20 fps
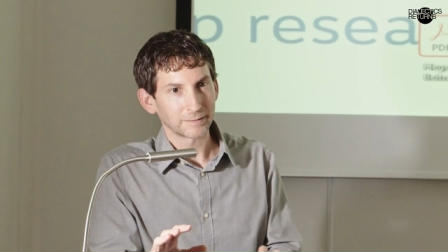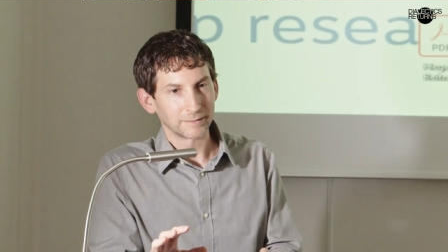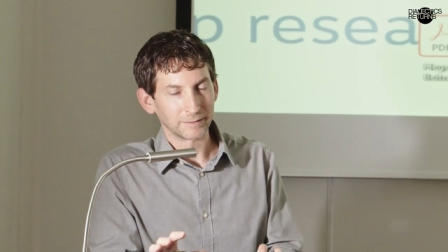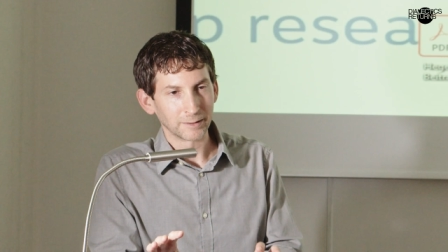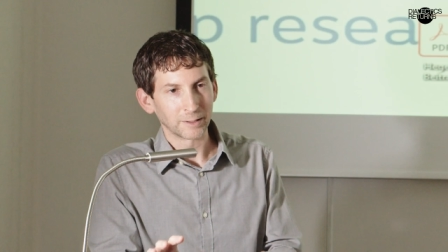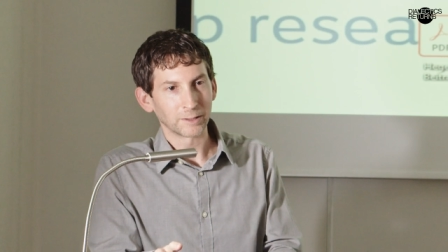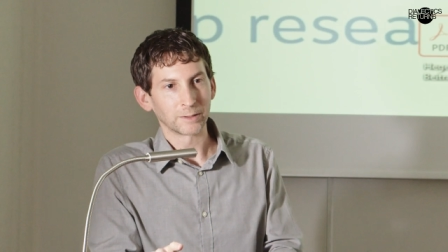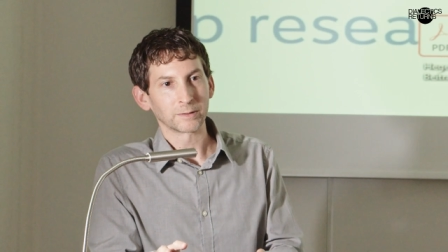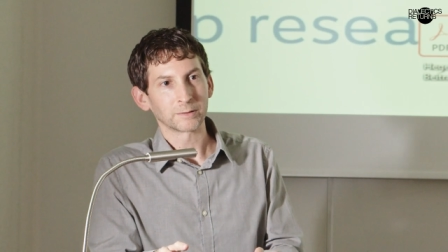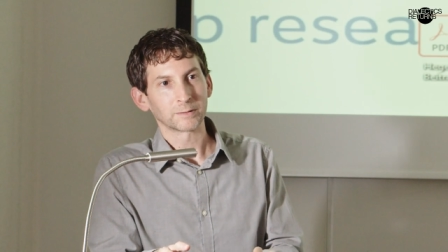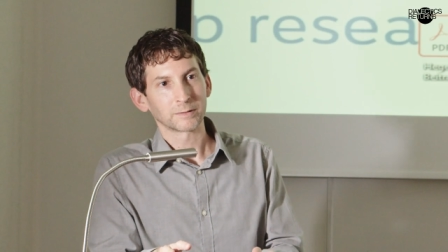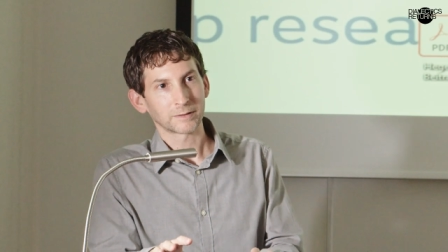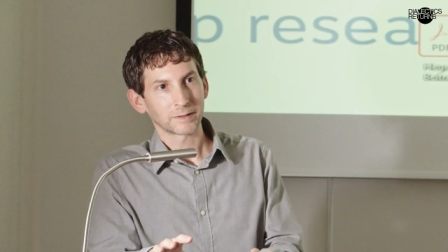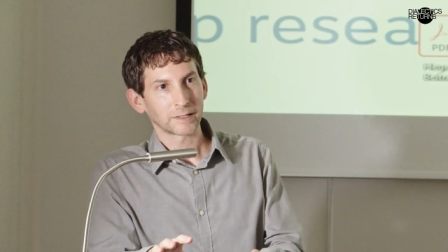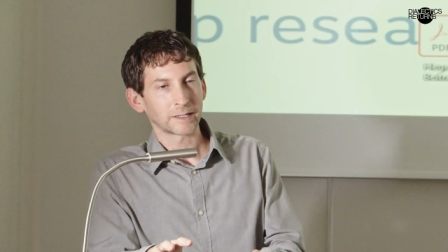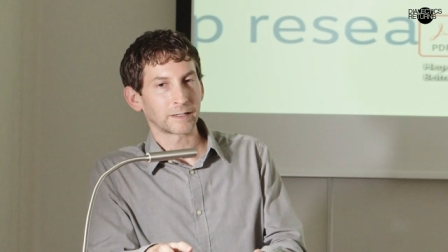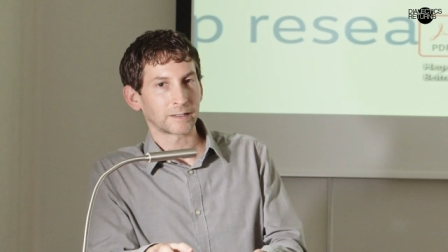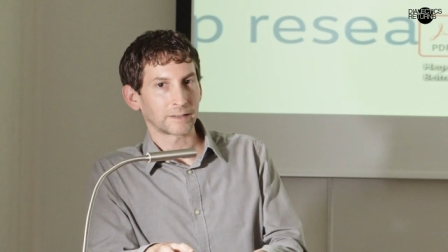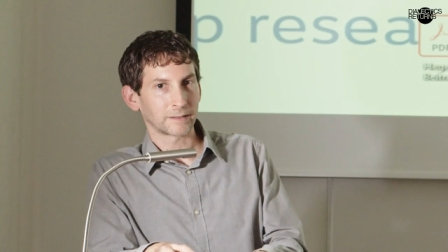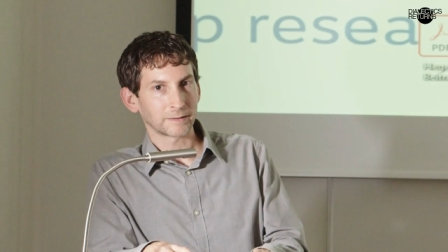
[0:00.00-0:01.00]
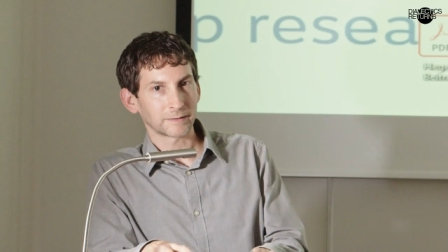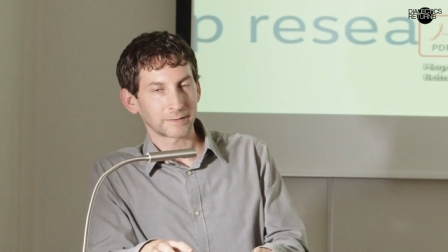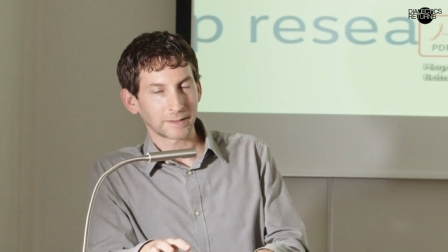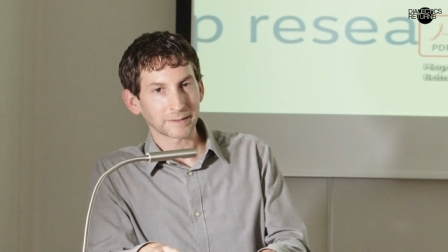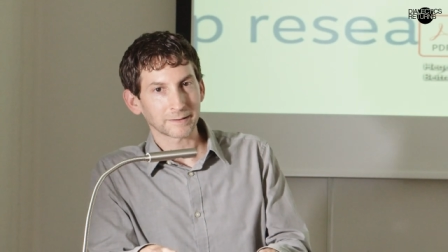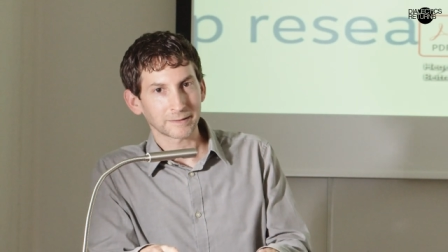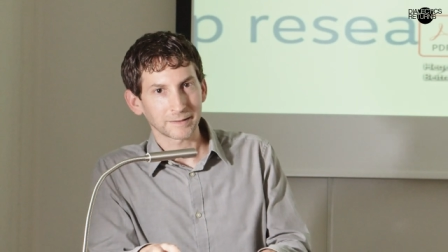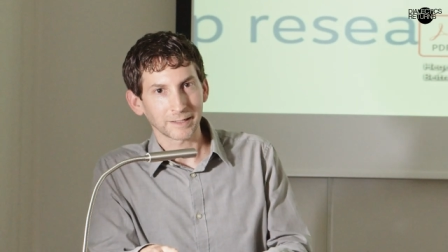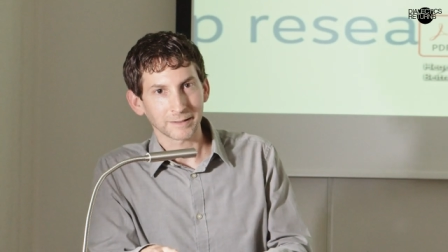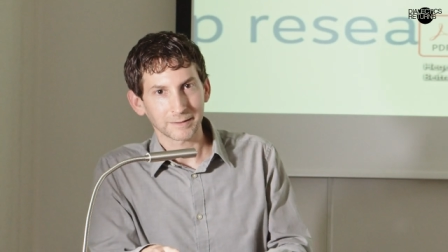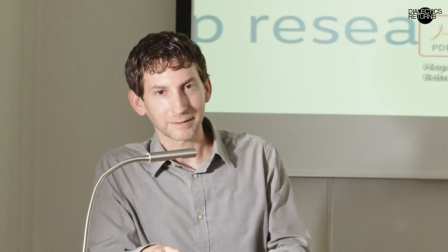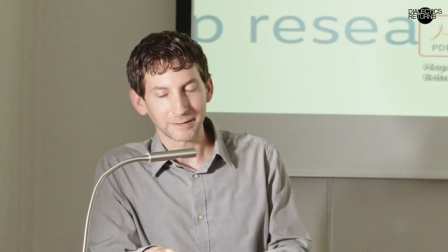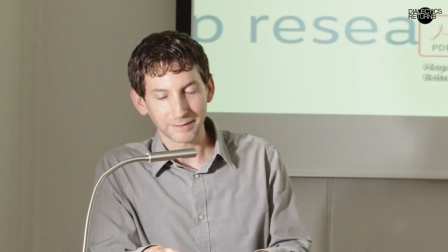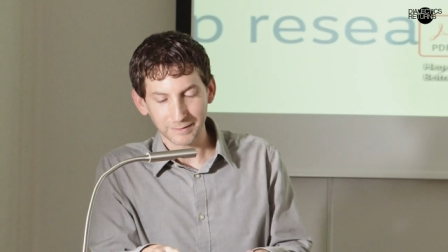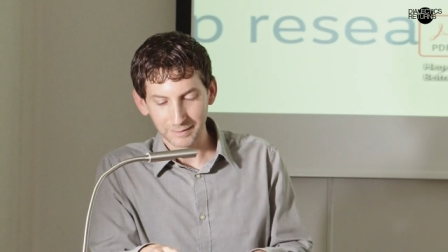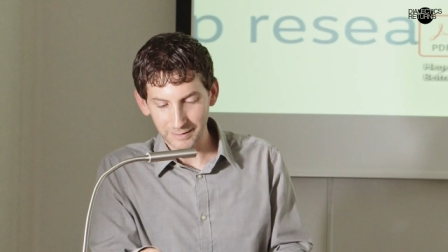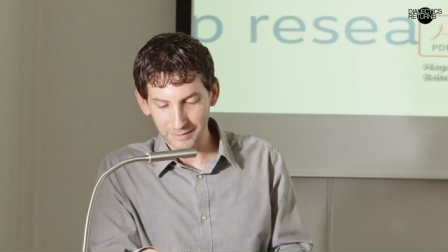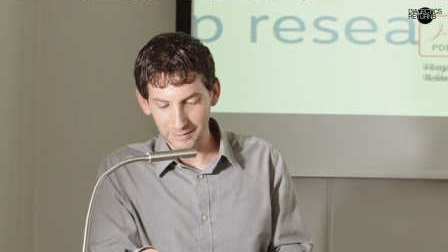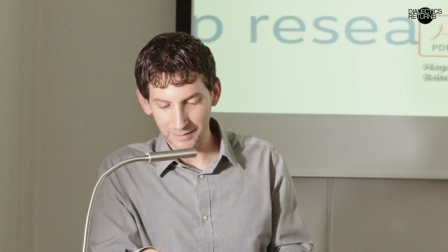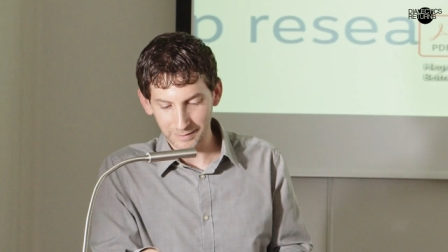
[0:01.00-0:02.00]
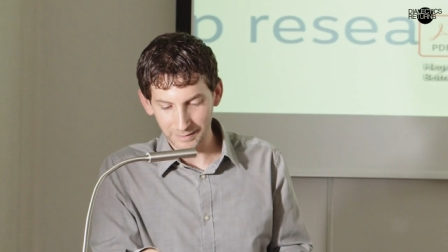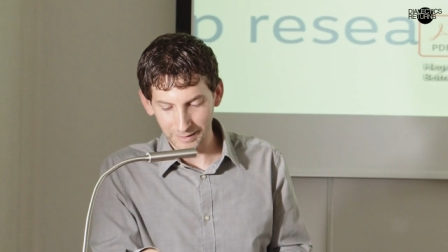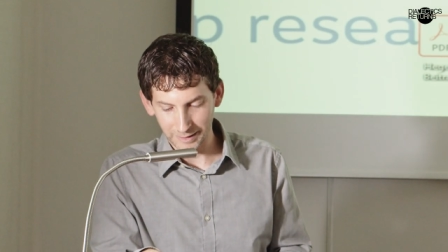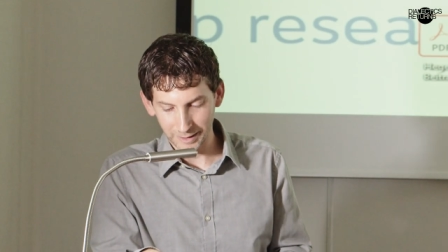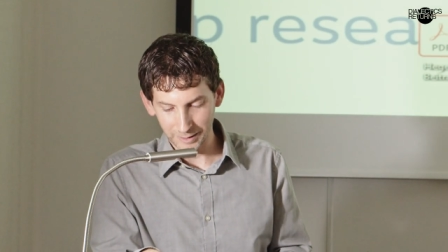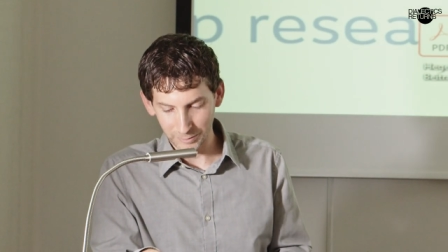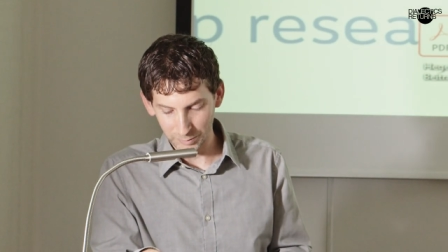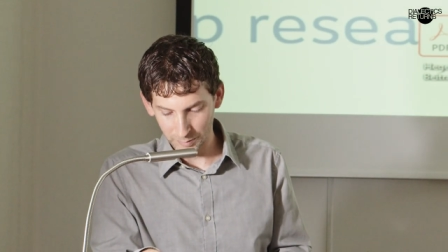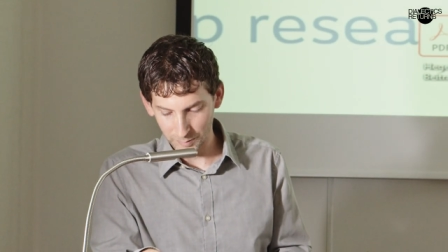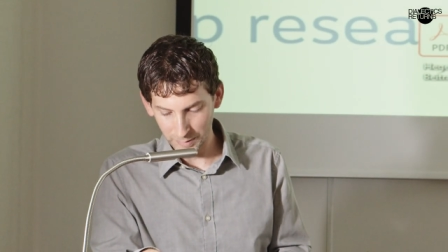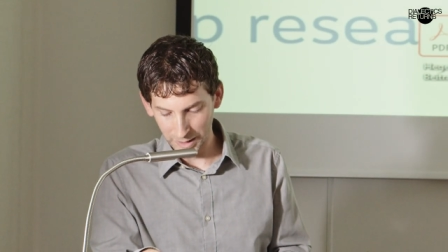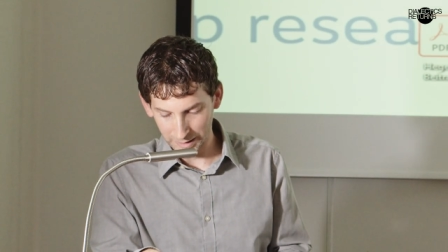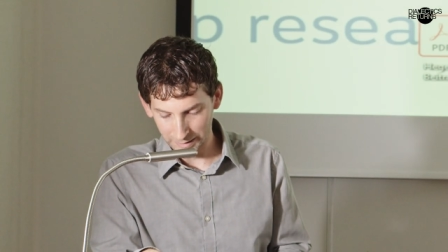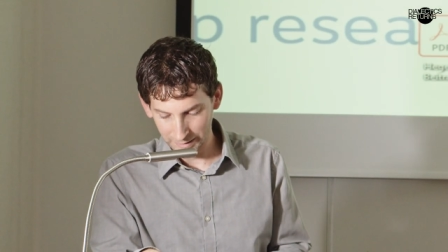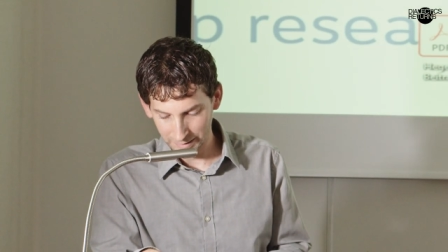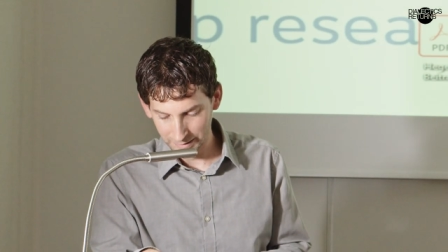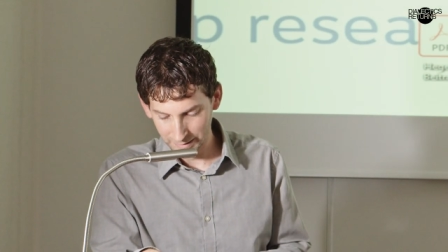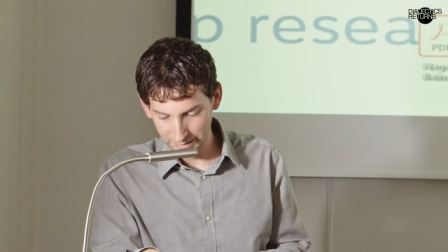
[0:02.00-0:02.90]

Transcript: no, uh, that's not the decision that I would make,